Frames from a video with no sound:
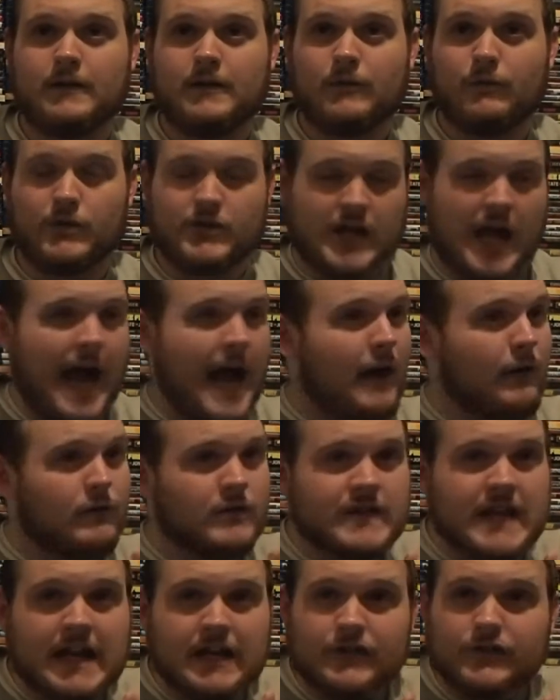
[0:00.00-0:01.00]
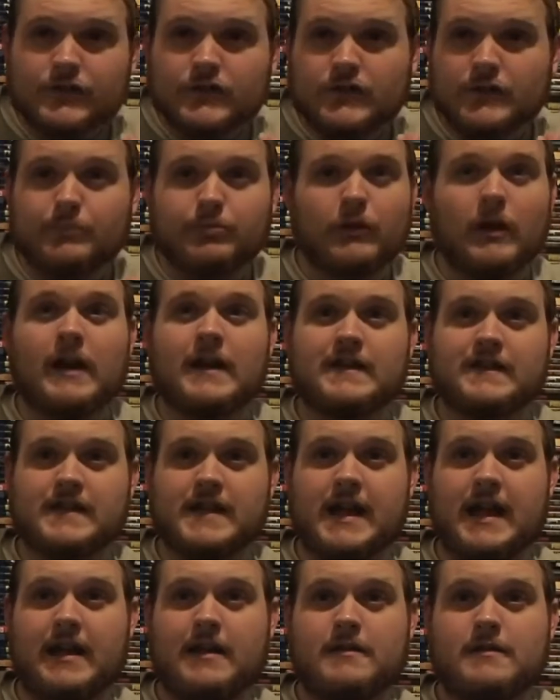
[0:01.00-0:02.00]
Which I was actually surprised
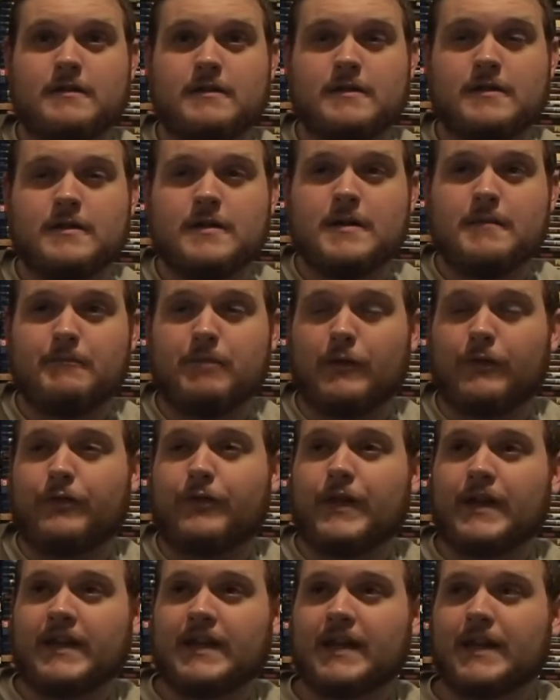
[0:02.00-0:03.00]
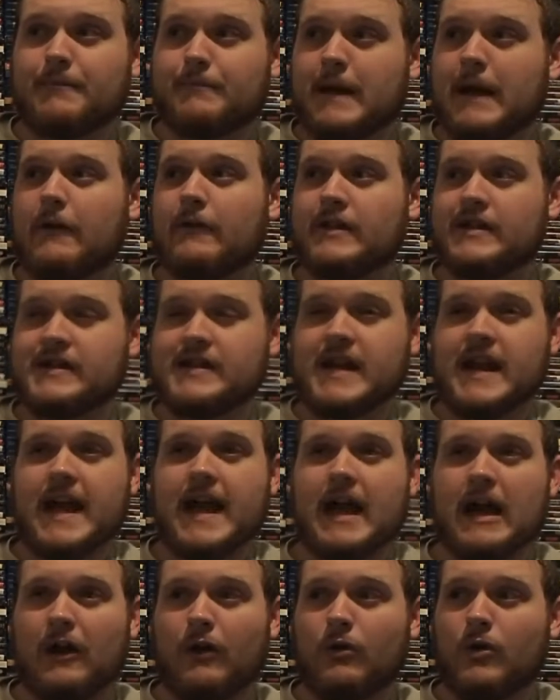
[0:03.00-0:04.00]
at. But thinking about it
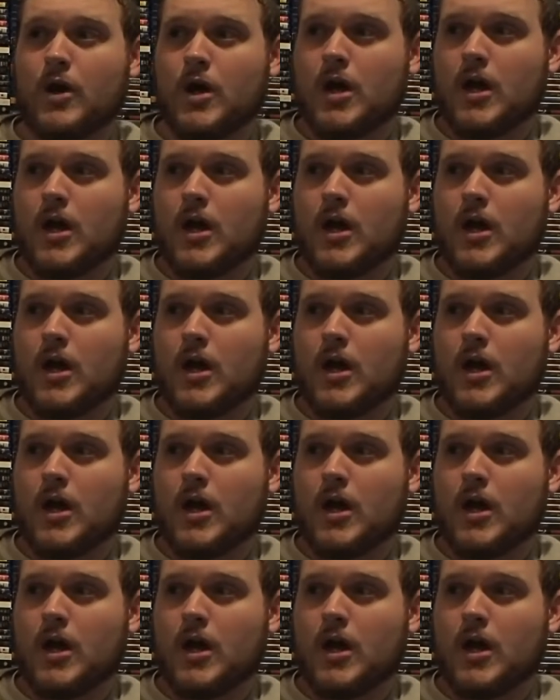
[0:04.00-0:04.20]
now...